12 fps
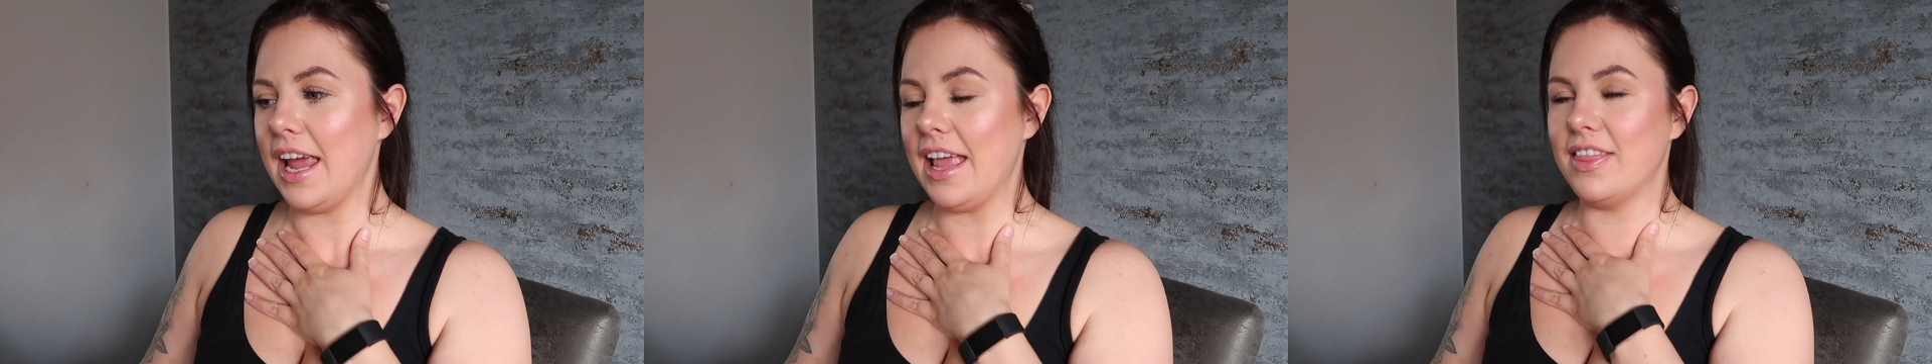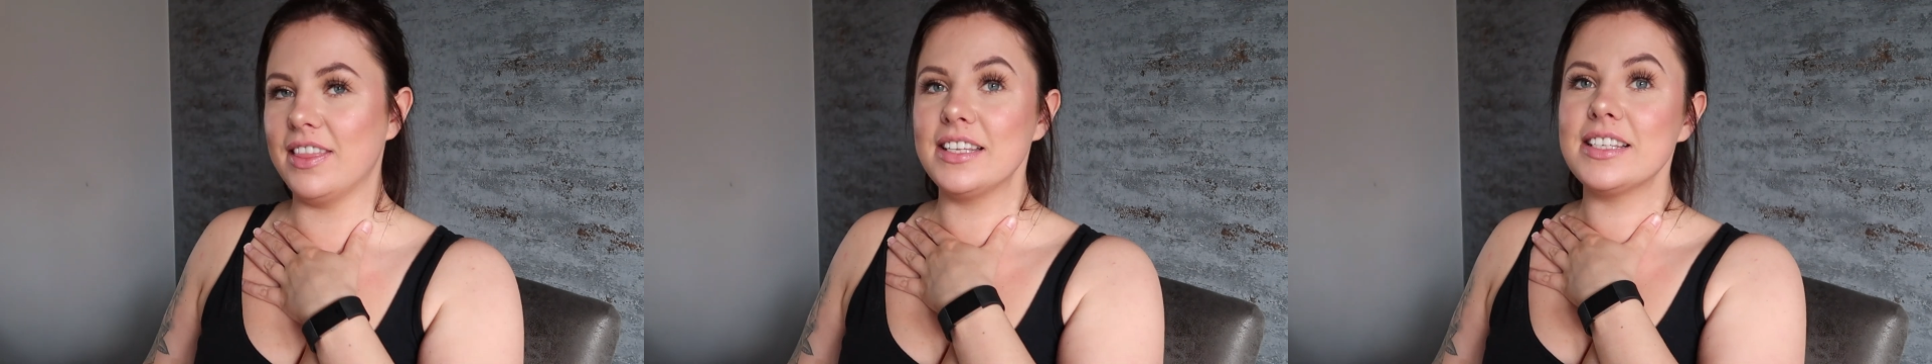
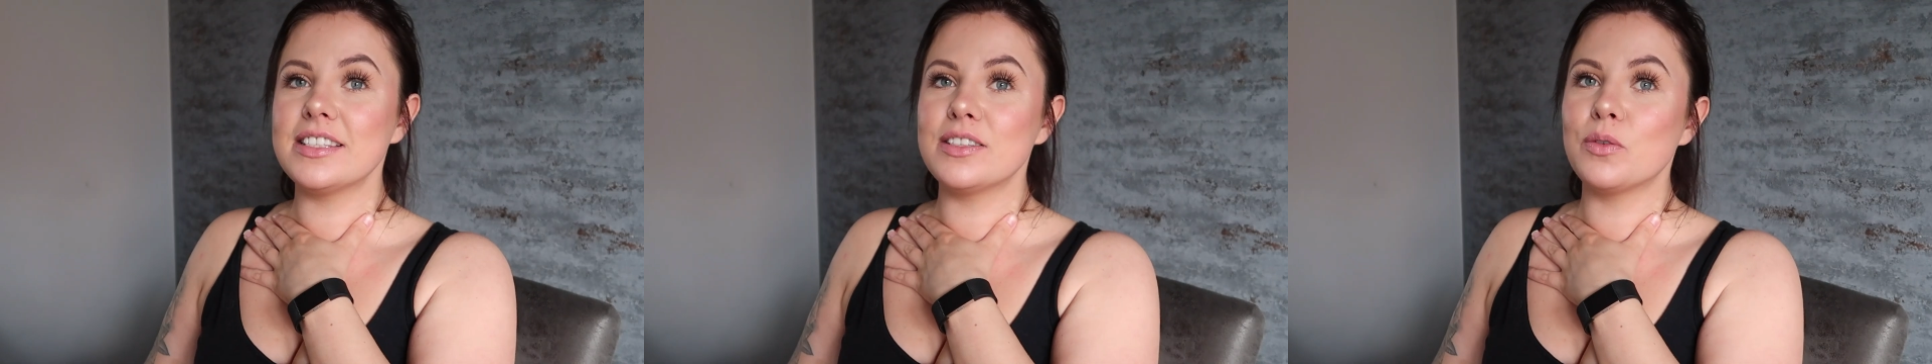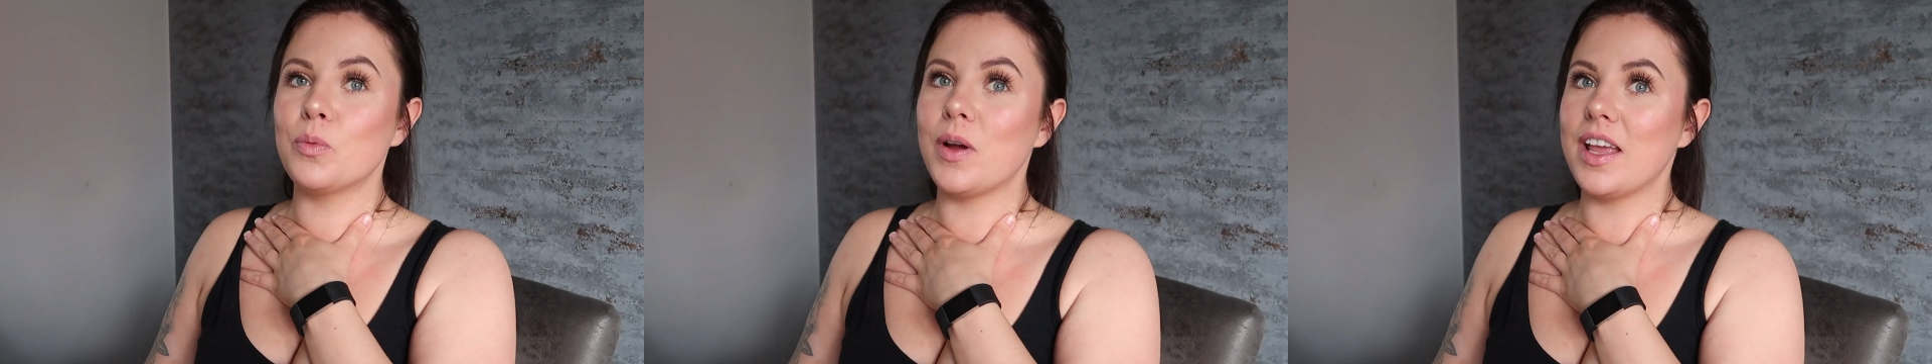and this is
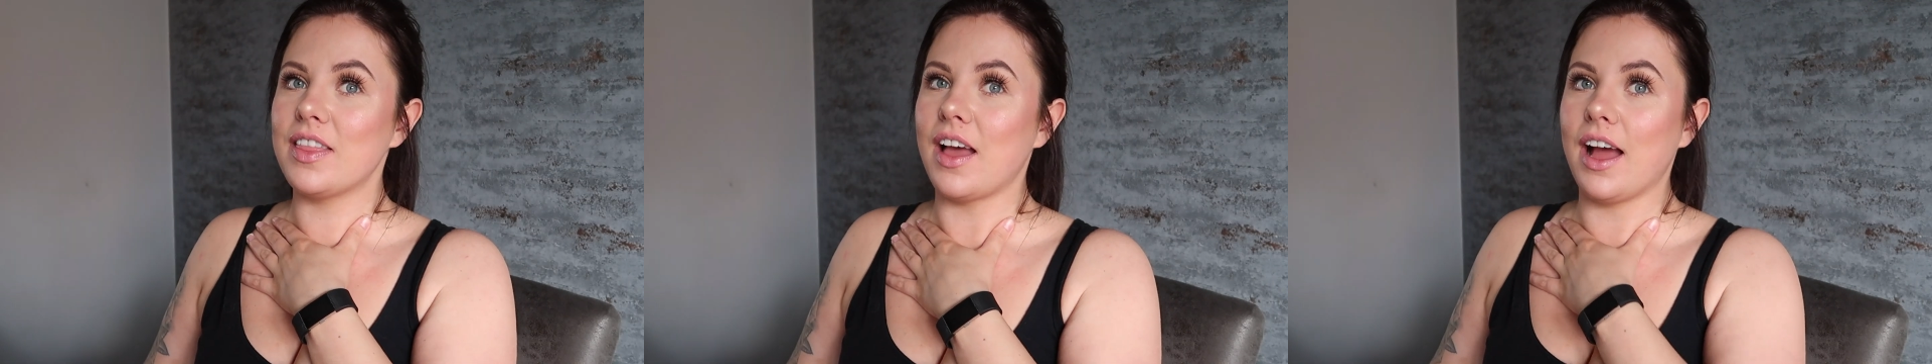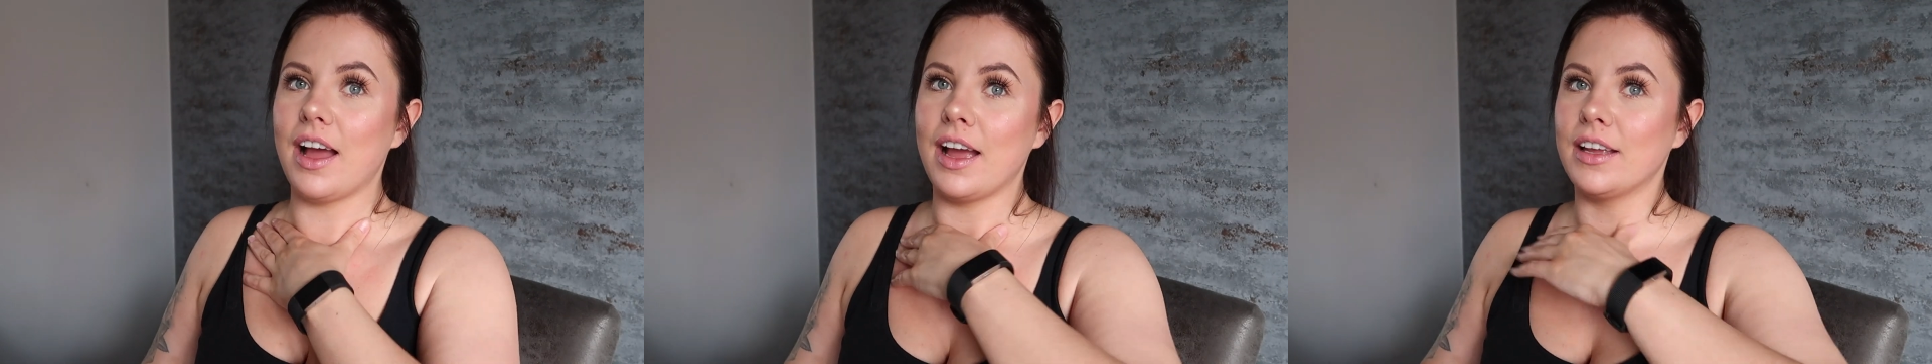the way
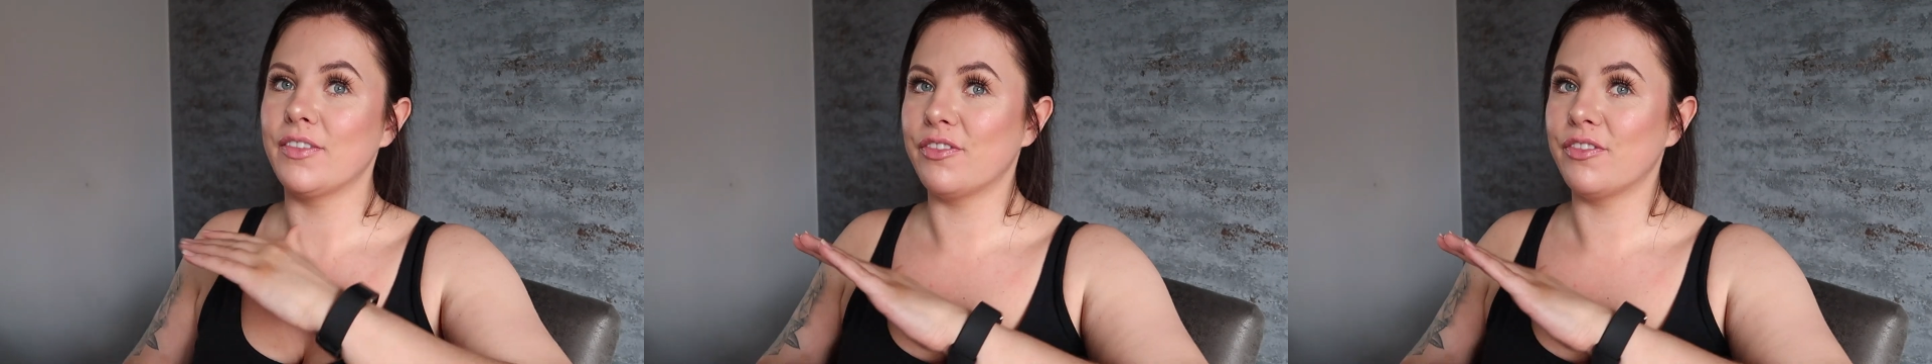that I